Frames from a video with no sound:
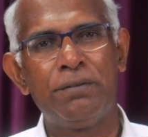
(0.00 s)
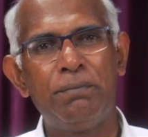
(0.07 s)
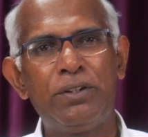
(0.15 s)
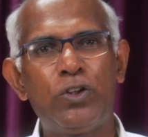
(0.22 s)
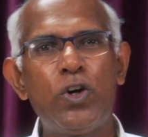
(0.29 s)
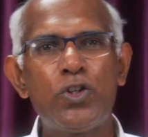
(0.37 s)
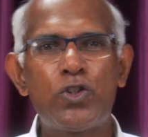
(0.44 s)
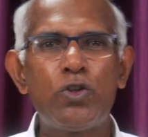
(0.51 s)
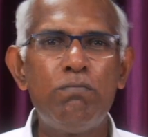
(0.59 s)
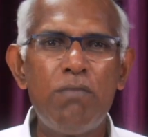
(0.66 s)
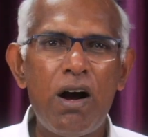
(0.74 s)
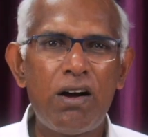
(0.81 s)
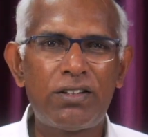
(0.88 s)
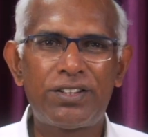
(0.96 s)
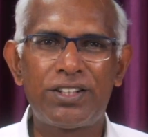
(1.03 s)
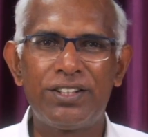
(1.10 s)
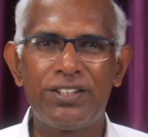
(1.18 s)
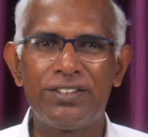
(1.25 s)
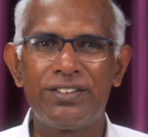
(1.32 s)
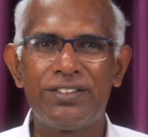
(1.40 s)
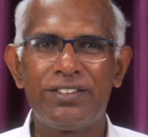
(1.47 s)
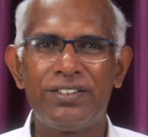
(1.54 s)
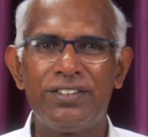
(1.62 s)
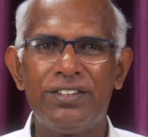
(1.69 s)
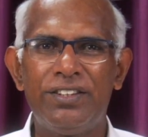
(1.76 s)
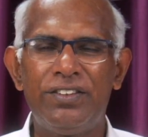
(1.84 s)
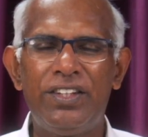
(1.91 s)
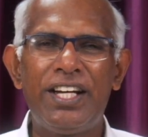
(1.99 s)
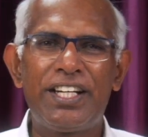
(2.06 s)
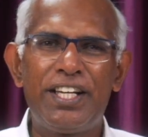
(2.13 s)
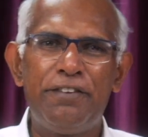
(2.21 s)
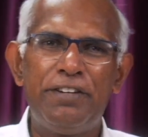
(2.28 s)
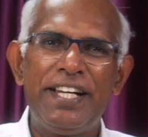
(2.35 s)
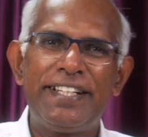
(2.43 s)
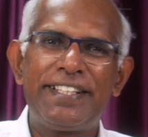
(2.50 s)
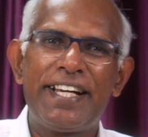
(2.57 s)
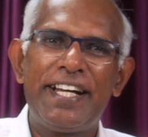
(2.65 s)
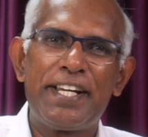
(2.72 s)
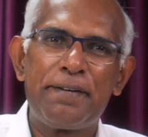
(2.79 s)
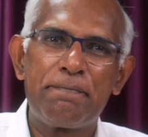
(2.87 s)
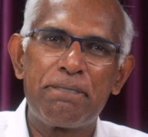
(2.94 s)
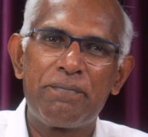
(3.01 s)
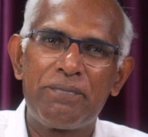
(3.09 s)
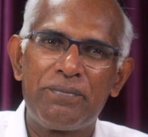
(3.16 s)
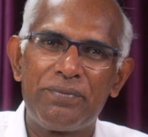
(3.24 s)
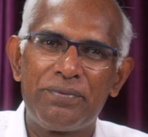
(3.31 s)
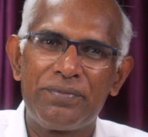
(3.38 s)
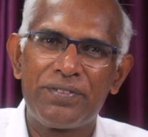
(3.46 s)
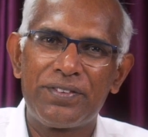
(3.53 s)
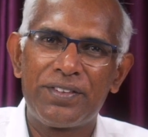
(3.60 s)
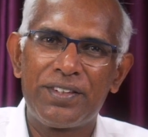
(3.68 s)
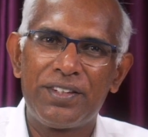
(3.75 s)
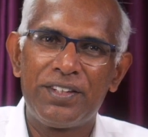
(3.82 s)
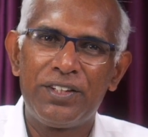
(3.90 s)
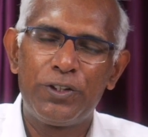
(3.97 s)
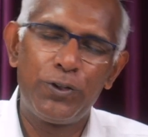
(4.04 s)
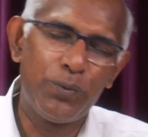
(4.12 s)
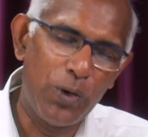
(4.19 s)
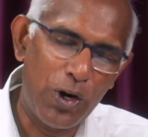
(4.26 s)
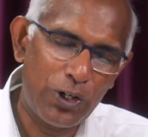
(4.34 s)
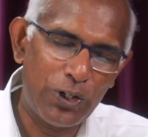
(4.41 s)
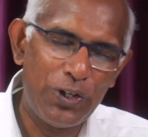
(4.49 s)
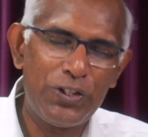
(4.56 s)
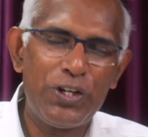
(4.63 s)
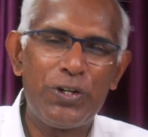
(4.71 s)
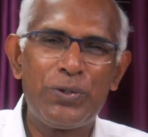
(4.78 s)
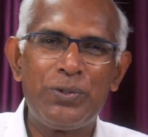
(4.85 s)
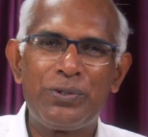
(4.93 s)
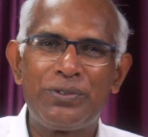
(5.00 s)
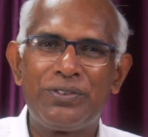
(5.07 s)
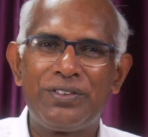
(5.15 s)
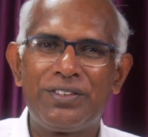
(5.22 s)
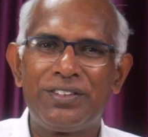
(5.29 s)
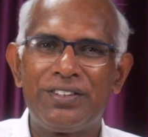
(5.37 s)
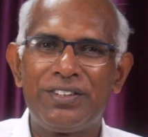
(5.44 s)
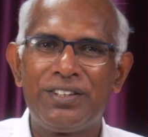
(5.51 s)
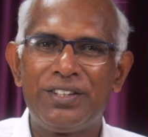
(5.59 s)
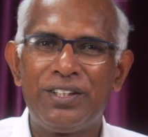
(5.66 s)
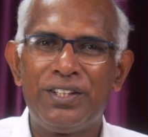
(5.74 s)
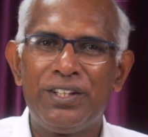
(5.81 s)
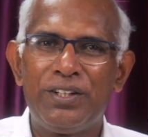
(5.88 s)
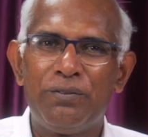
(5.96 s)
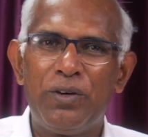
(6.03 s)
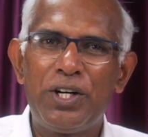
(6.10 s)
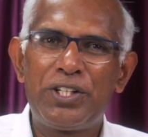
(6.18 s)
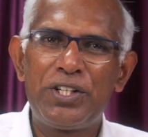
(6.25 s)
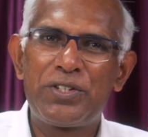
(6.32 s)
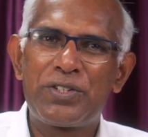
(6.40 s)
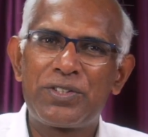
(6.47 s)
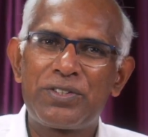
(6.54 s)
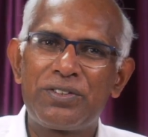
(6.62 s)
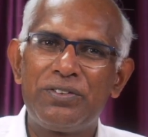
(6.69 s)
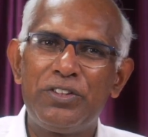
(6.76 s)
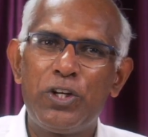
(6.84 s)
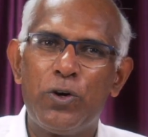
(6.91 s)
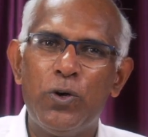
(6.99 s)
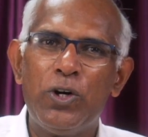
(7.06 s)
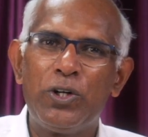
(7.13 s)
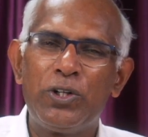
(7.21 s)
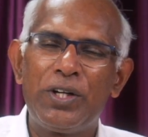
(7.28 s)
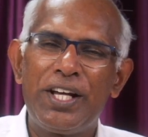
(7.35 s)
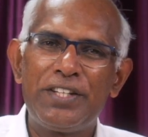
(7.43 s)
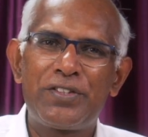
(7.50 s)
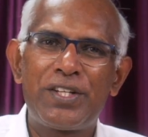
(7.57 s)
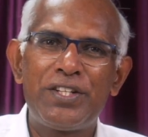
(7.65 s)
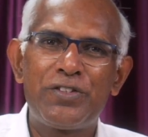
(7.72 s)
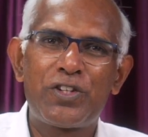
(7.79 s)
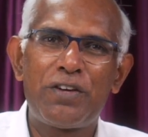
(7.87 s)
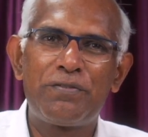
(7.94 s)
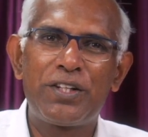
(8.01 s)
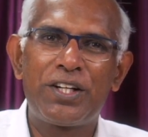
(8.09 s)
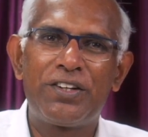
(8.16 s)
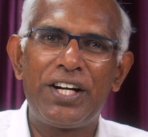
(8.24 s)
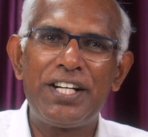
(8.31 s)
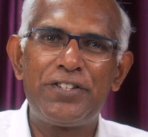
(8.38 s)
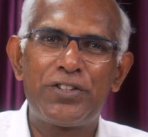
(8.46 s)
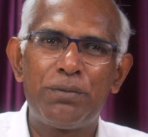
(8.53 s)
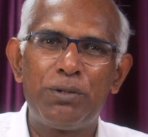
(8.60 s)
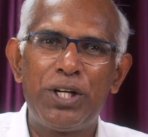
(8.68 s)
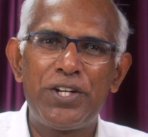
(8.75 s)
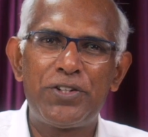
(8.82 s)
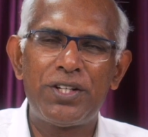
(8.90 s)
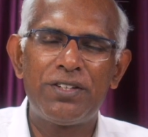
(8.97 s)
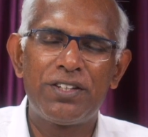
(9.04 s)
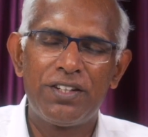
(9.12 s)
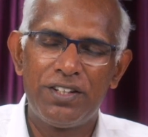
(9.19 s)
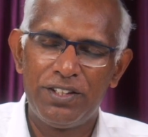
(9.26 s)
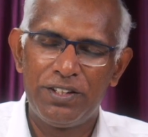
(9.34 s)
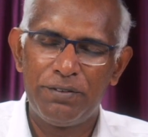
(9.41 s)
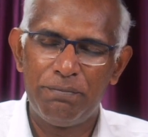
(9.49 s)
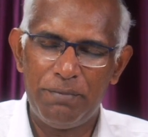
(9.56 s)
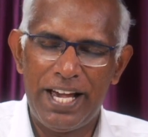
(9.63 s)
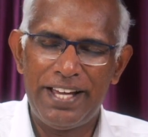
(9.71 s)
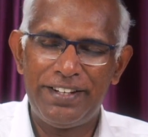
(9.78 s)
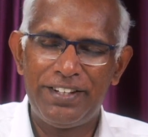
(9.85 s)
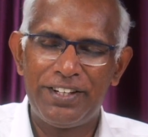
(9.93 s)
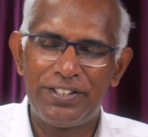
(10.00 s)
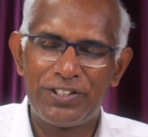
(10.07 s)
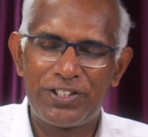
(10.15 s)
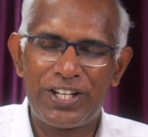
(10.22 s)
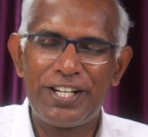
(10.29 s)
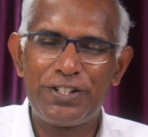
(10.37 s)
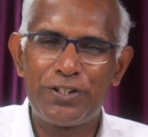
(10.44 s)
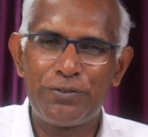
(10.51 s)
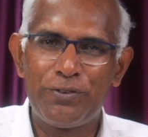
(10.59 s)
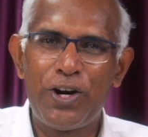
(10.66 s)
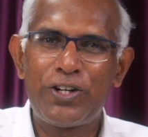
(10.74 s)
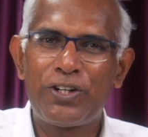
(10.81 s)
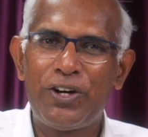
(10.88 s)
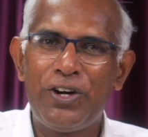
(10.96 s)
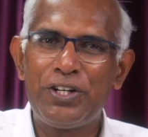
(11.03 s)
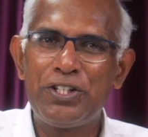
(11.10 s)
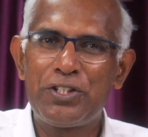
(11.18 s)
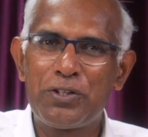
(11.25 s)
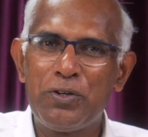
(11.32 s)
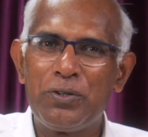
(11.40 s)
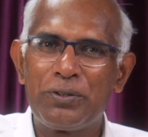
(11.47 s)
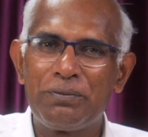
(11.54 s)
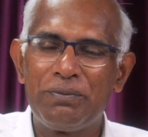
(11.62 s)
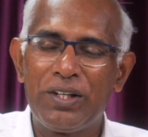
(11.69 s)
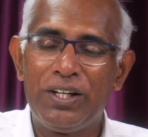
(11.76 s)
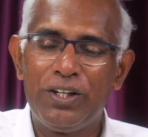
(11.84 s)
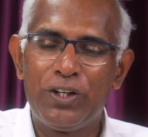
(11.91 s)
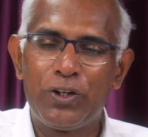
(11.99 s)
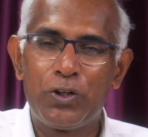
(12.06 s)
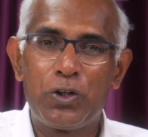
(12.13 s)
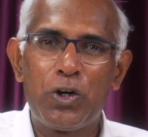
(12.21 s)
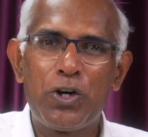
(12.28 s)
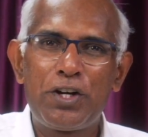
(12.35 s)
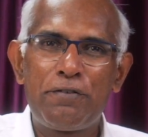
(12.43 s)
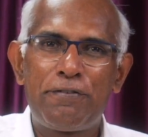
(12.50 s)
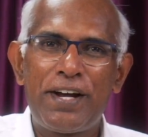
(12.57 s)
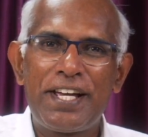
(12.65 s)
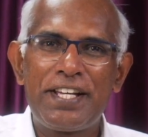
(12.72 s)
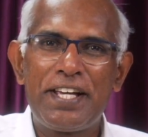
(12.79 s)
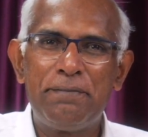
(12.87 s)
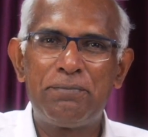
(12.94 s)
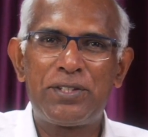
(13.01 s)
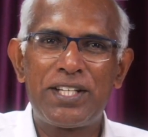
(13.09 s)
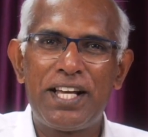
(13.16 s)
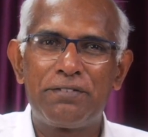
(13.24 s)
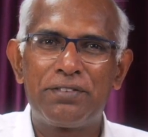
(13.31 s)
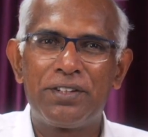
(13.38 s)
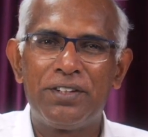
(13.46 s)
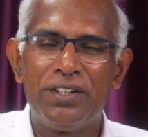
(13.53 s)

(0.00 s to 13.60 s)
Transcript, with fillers: But those who mocked, they are given a time to walk on their own. What is the whole essence of the great tribulation? Man trying to walk on his own, glorifying himself,